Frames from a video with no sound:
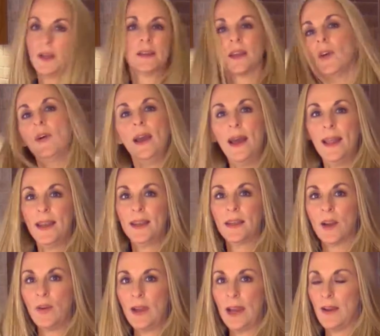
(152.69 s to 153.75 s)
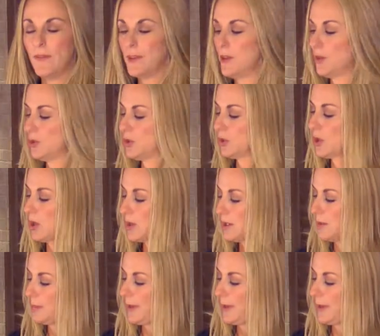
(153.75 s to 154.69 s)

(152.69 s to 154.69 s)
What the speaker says: Go ahead and go heavy on your garlic